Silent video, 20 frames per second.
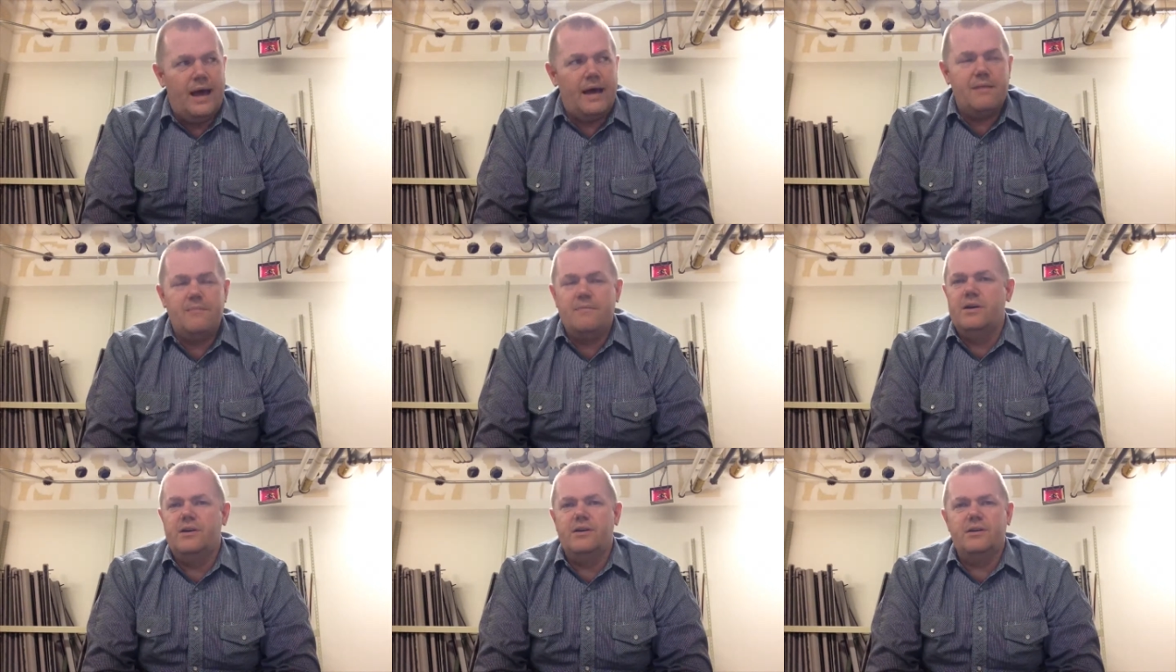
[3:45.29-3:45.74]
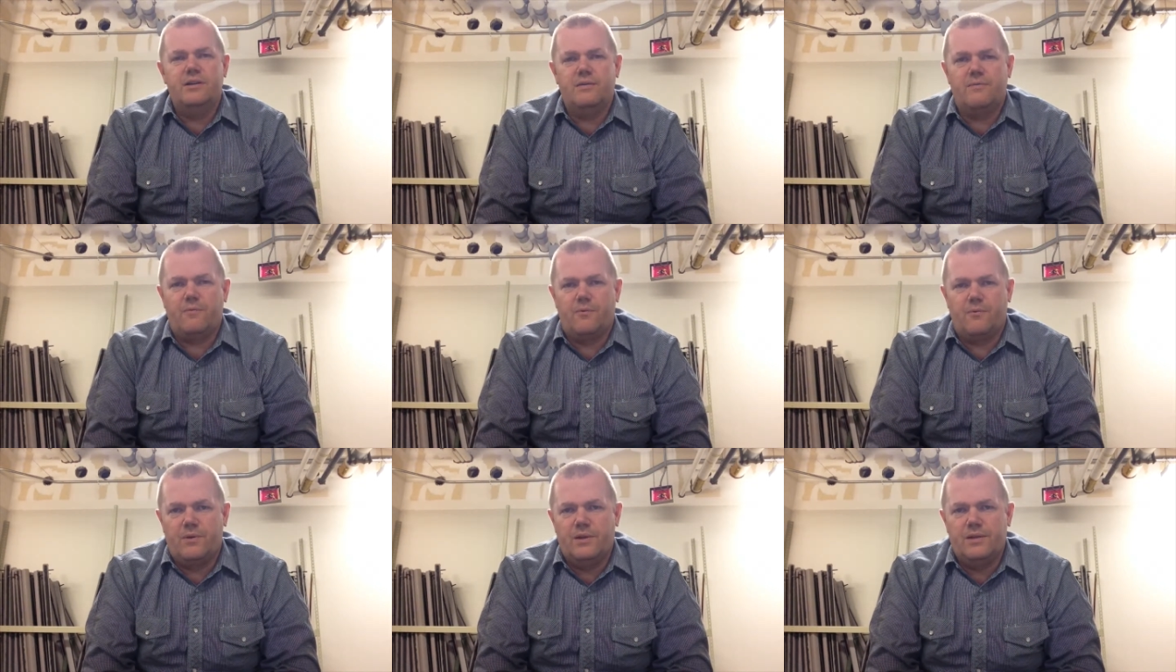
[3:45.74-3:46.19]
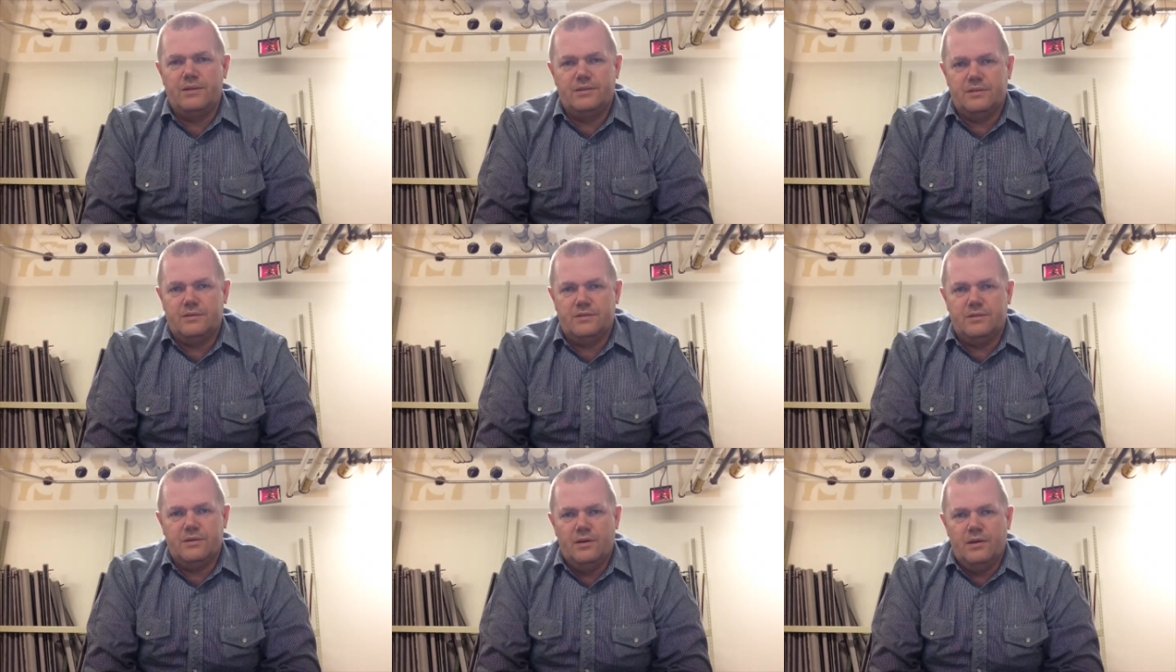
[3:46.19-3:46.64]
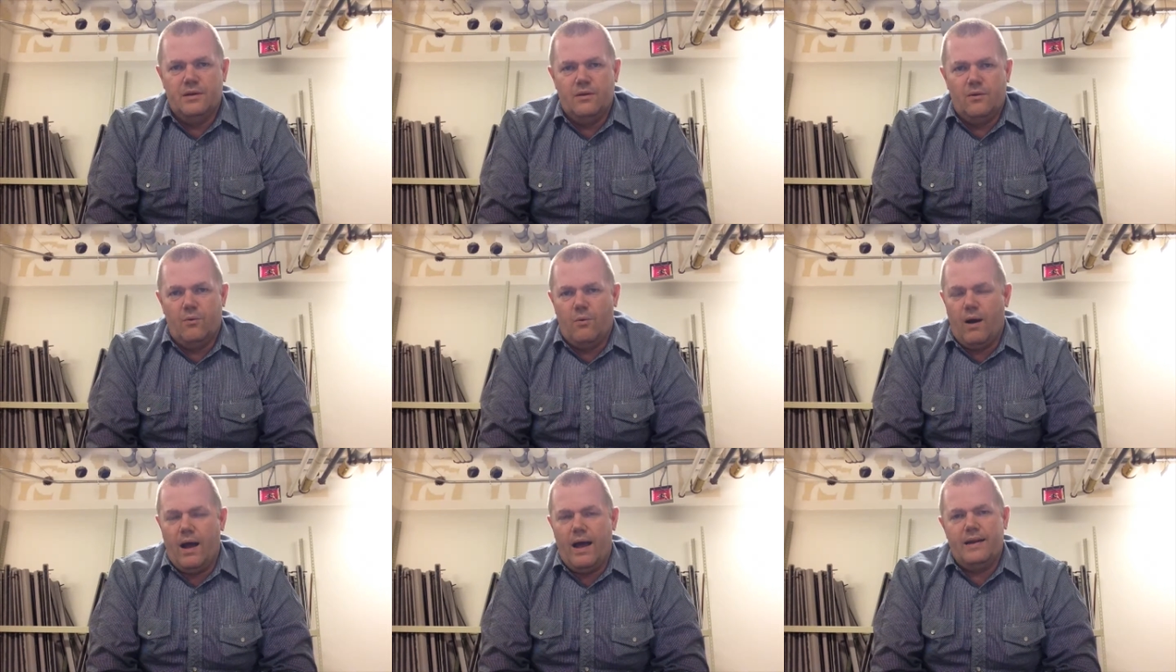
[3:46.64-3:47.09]
I had a million different reasons
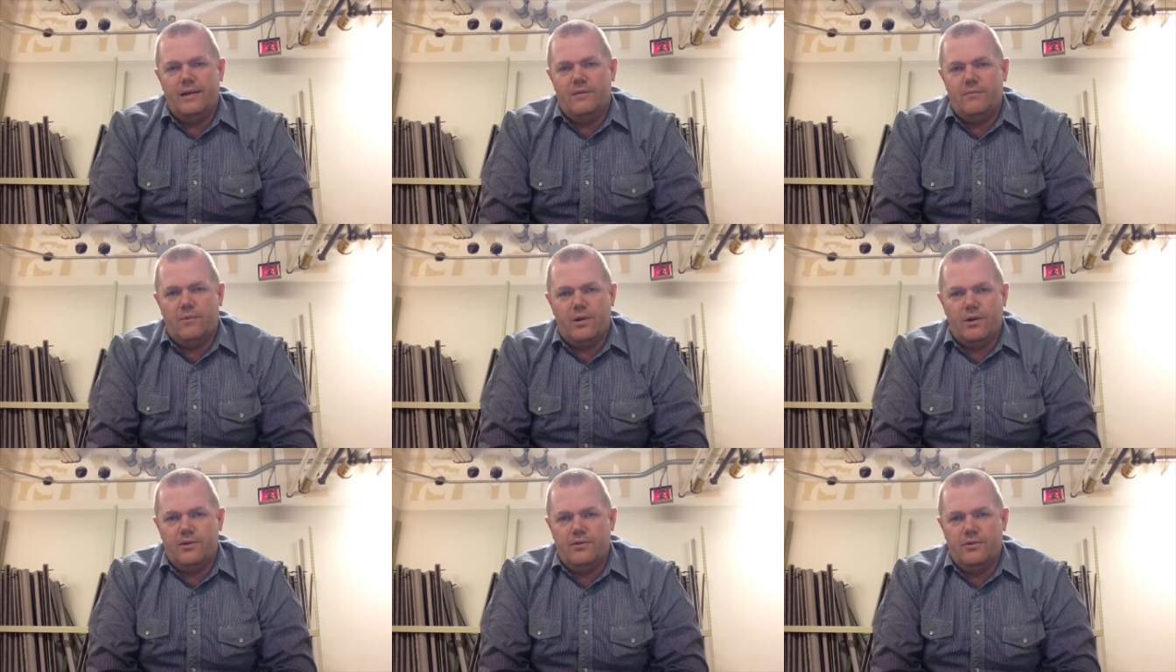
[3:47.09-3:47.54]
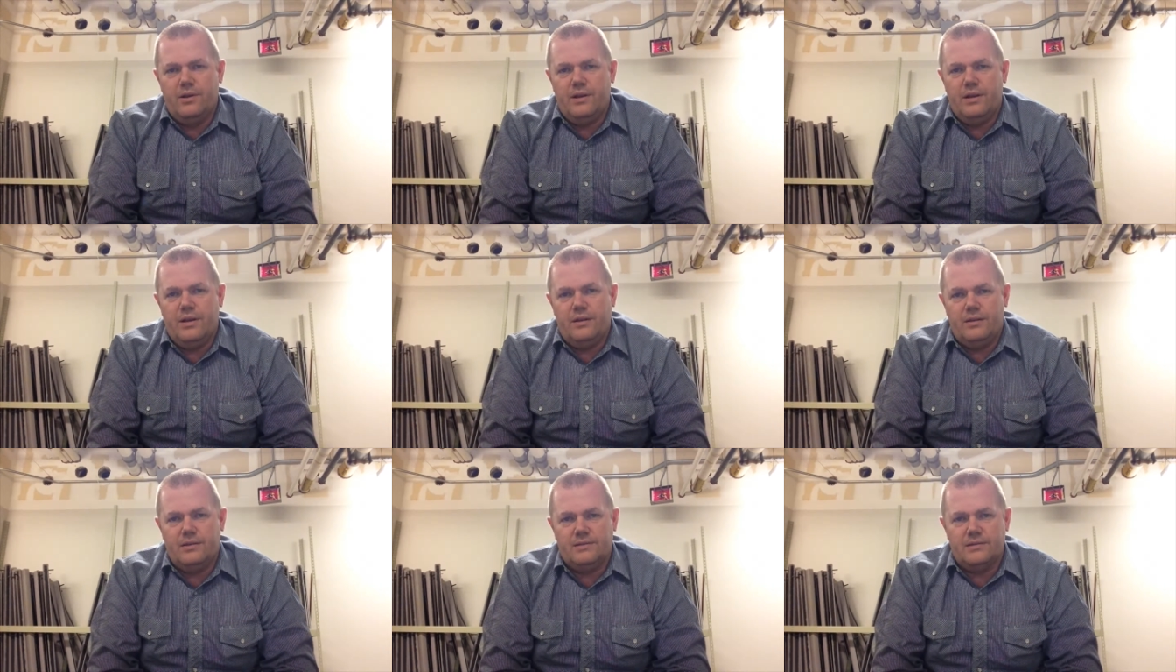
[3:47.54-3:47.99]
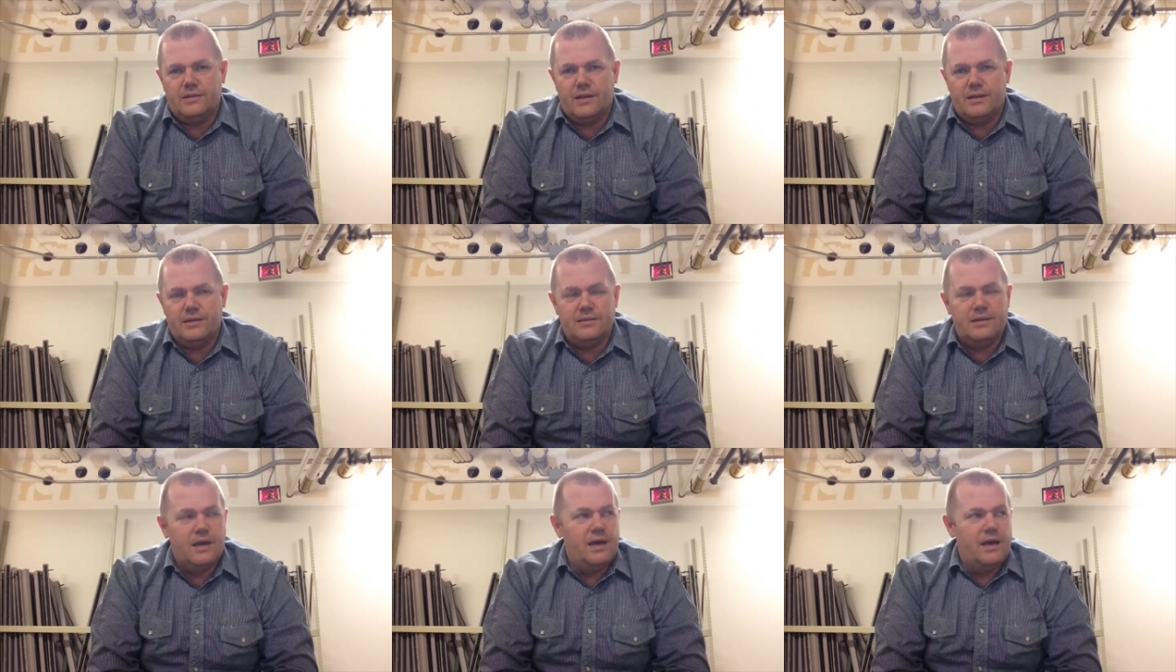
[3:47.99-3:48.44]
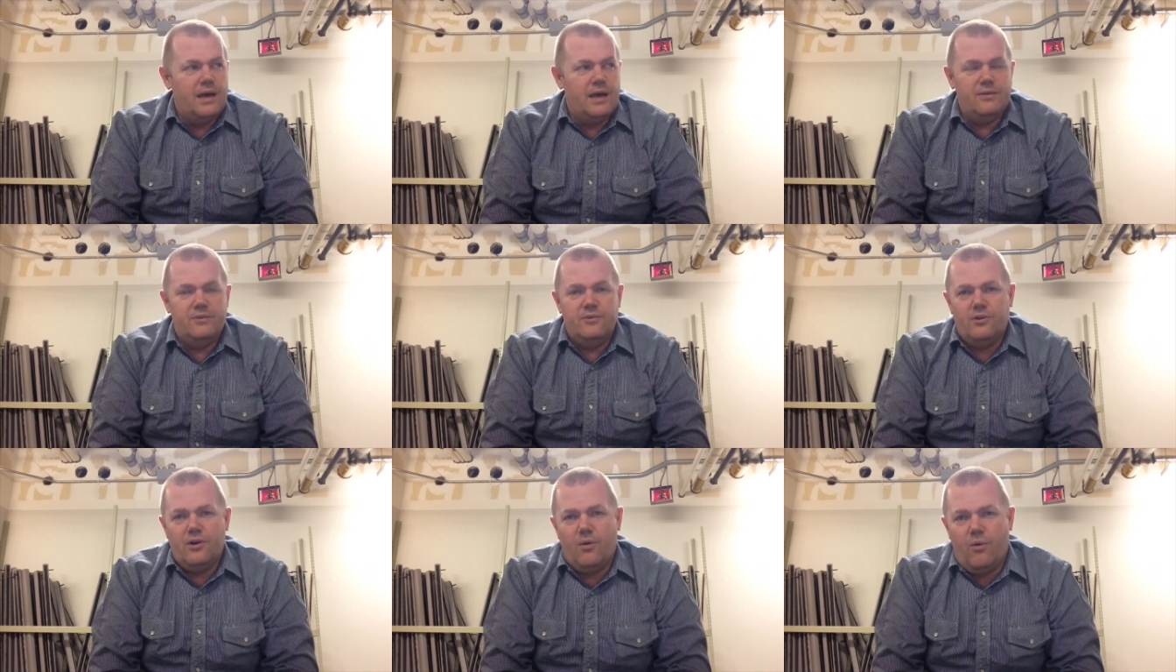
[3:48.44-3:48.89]
why I didn't want to do any of these things.
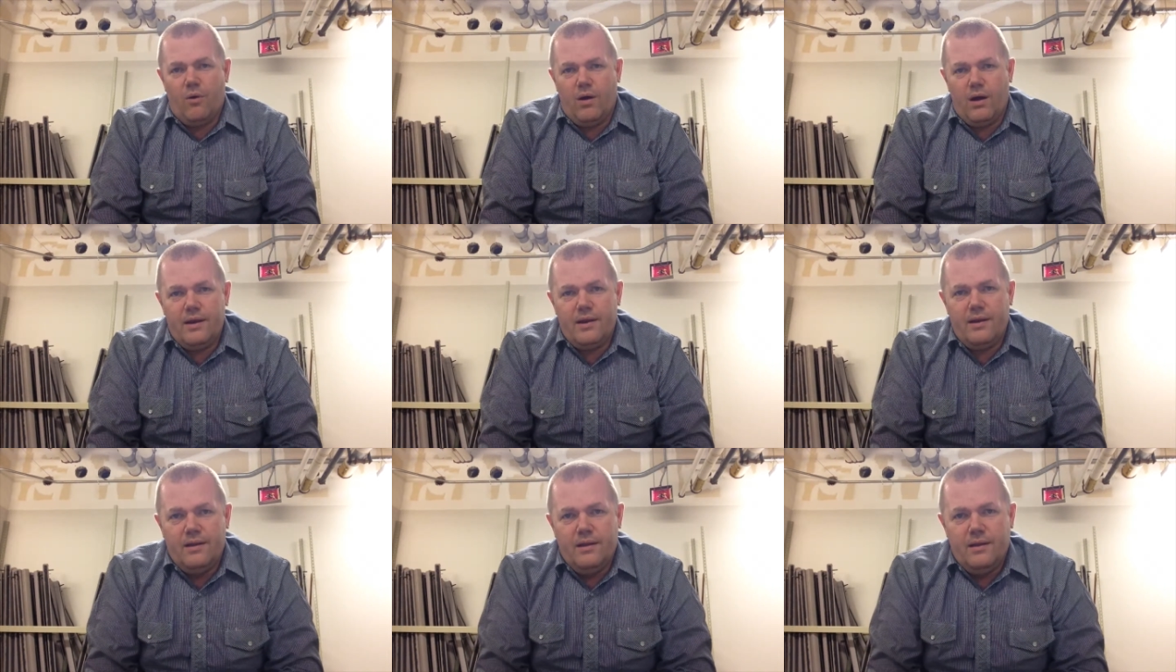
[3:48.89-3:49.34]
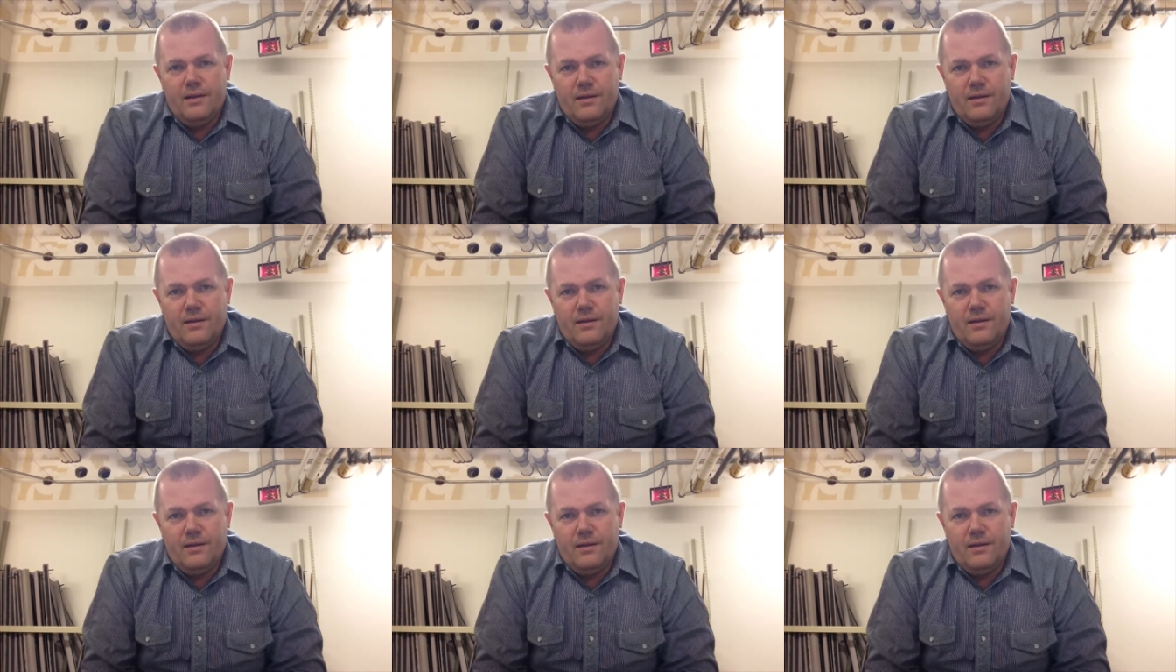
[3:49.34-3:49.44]
And you know what?